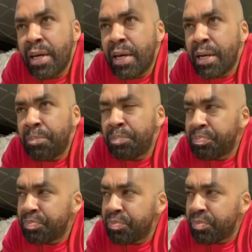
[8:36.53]

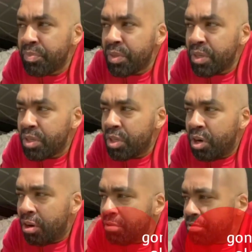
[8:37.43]

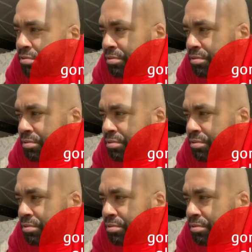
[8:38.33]
Of,